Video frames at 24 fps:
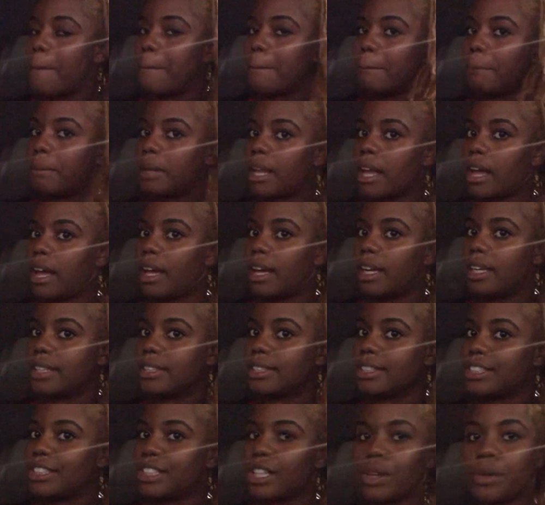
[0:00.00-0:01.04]

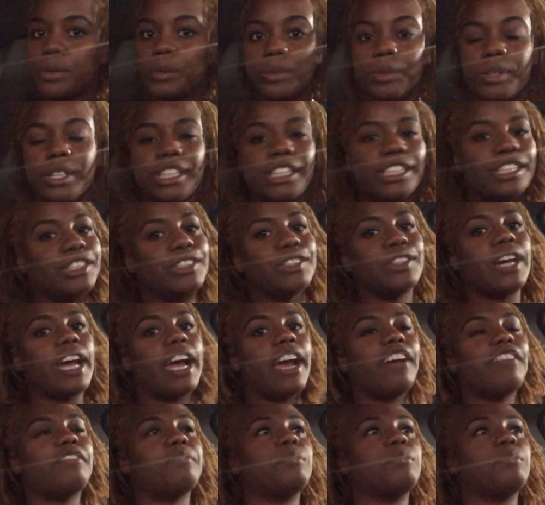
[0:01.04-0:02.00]
blondes really do have